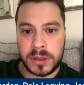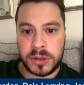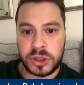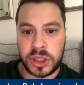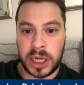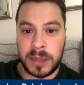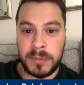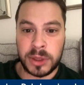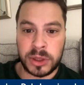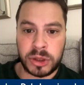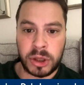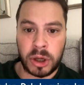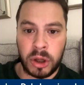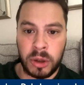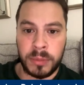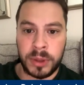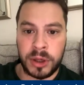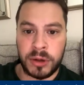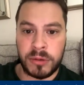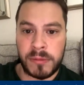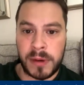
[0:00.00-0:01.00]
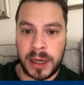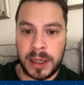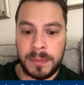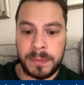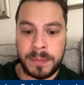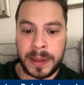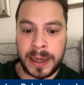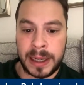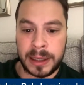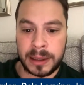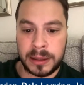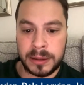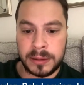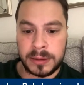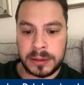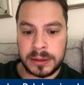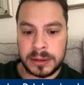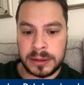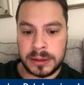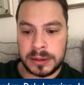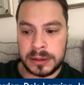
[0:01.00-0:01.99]
Seamus Coleman at right back.
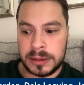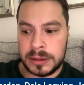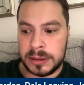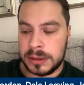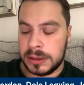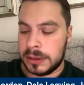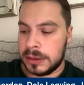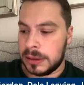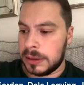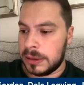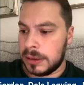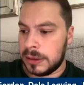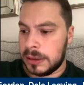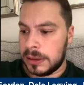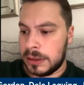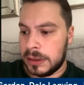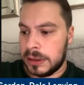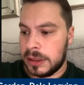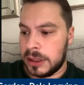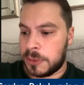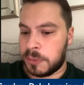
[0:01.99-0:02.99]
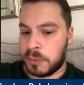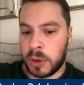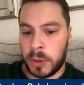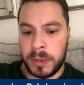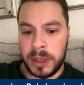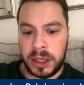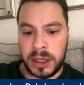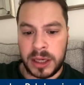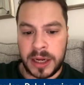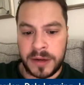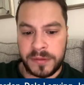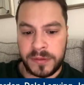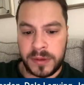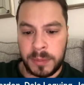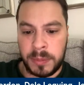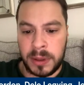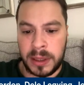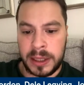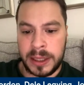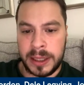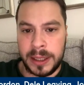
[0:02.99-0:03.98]
He's probably going to have to
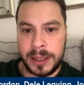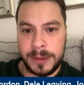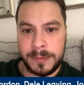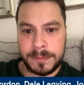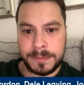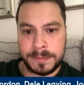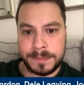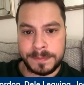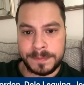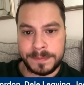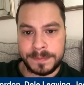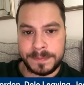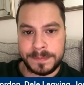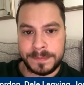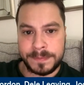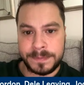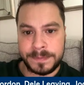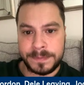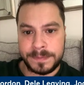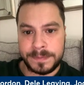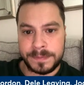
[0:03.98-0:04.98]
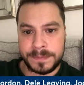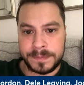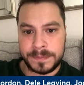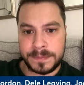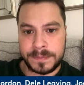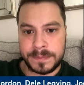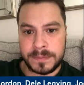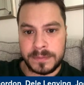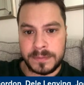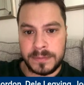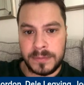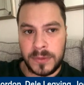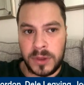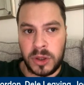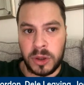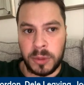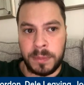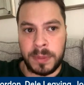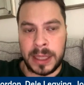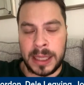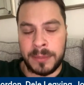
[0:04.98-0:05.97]
play
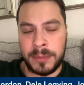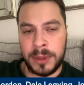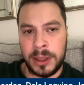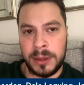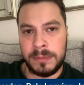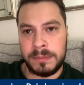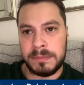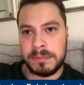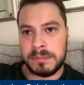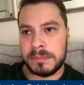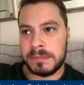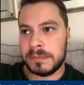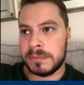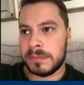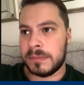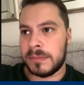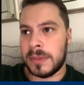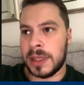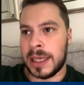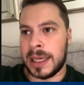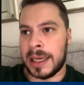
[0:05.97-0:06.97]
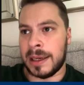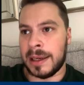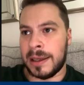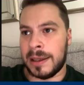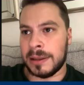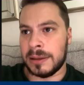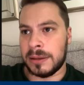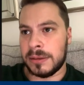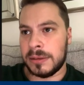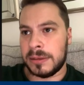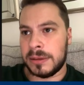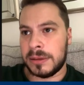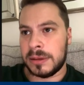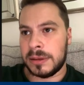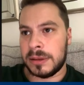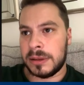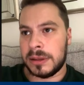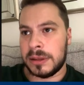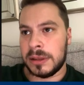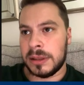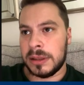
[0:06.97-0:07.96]
Gbamin, Alan,
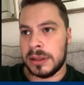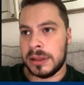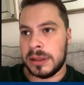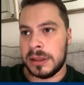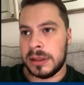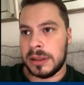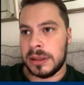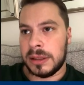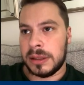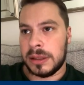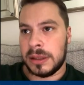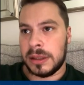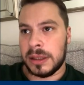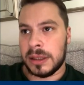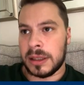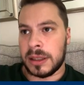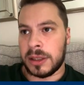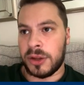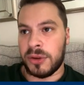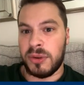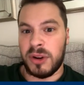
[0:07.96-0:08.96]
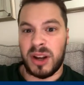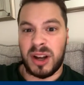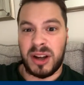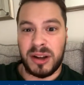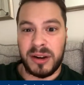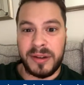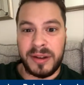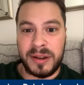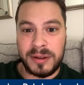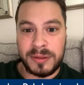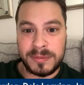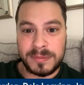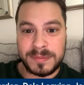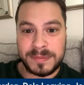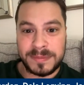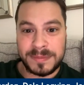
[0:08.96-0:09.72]
and Onana.